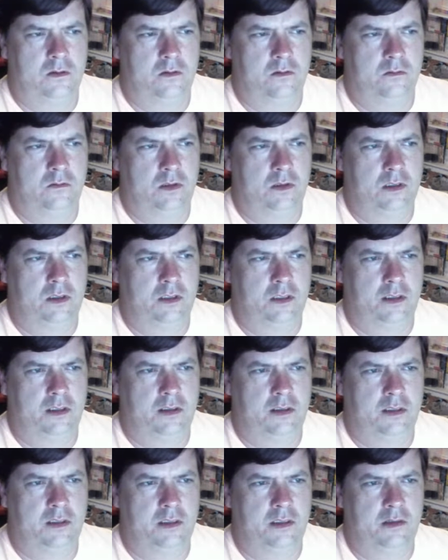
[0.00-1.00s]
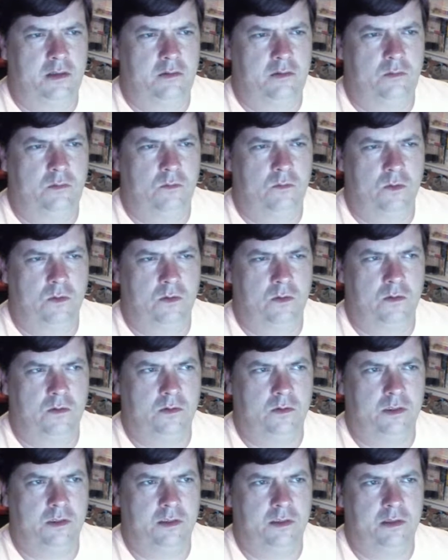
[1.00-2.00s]
What in the
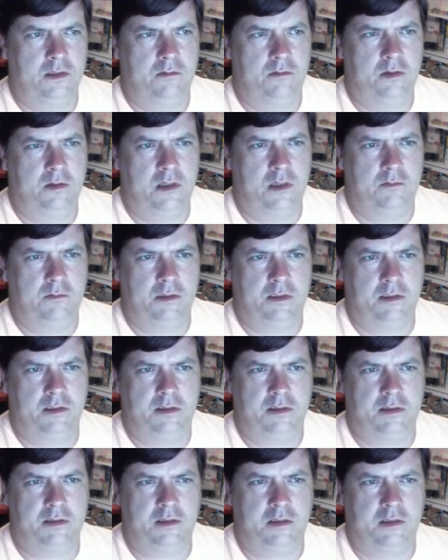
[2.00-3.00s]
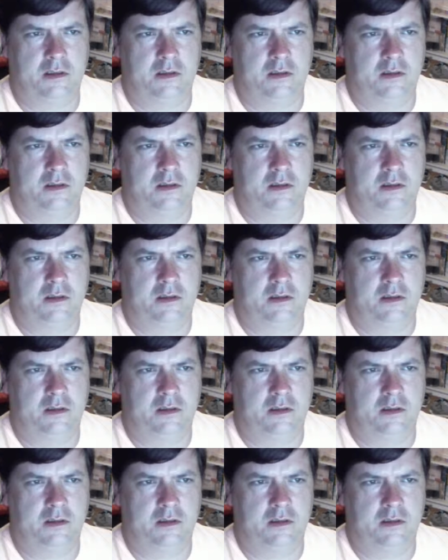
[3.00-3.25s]
world is going on with this thing?